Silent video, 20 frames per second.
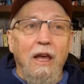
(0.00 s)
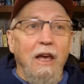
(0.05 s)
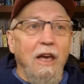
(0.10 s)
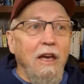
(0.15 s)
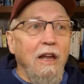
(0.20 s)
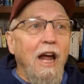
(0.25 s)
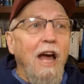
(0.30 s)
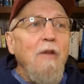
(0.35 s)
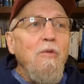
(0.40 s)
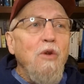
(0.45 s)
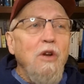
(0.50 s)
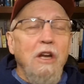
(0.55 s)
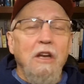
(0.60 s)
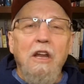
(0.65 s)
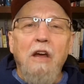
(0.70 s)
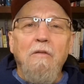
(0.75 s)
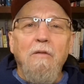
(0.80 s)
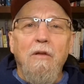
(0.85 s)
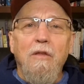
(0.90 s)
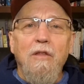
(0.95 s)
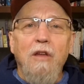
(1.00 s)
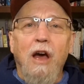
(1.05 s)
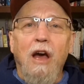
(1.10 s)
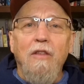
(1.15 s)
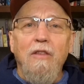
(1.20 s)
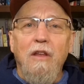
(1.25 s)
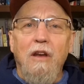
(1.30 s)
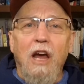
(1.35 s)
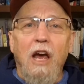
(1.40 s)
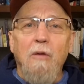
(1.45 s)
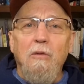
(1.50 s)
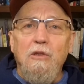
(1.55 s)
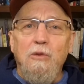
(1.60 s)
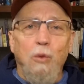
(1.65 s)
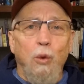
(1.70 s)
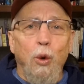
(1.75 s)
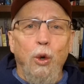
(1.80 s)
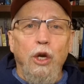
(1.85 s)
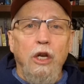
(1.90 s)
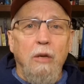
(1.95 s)
And I would have never thought that I was
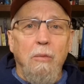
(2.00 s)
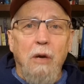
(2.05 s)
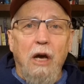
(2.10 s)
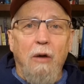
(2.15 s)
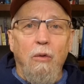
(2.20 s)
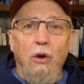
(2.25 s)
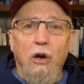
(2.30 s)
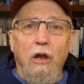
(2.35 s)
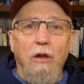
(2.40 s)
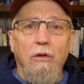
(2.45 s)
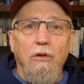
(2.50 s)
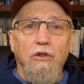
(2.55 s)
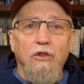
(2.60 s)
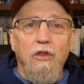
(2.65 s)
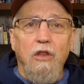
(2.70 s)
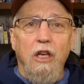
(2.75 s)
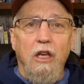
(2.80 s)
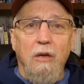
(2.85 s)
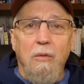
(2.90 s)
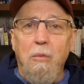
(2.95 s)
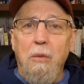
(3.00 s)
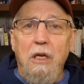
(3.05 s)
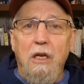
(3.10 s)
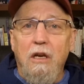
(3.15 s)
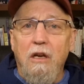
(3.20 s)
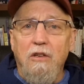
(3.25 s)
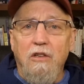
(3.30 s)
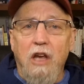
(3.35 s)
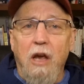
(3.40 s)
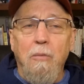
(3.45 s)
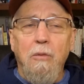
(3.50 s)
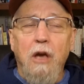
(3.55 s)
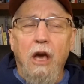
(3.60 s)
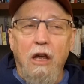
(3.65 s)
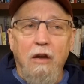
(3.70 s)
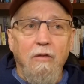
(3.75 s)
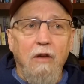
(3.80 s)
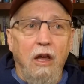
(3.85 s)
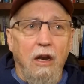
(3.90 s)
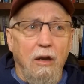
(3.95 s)
worried about what others think, because I'm
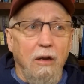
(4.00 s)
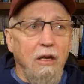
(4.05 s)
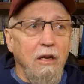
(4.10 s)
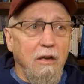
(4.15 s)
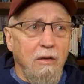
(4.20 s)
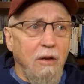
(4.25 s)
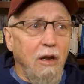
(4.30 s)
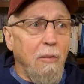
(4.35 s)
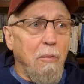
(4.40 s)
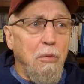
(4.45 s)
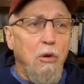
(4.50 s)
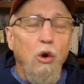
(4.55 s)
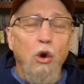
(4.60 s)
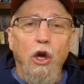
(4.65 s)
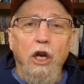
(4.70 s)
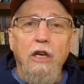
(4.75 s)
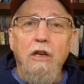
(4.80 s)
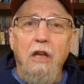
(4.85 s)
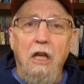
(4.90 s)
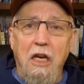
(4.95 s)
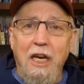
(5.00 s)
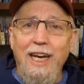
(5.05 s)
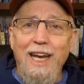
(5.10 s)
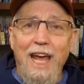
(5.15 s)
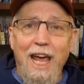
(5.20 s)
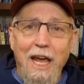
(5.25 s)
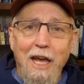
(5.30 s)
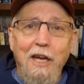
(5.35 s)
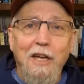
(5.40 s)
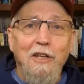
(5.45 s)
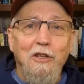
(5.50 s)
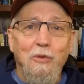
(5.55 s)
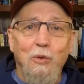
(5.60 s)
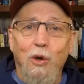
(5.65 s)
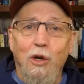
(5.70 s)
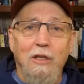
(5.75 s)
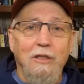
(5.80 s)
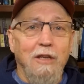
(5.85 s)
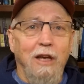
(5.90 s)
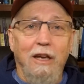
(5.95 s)
kind of at a point and an age
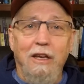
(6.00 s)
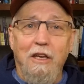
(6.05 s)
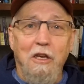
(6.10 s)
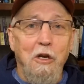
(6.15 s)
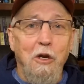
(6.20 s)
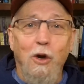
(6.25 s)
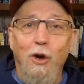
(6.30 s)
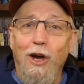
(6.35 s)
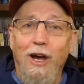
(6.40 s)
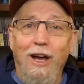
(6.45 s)
where it's like, you know,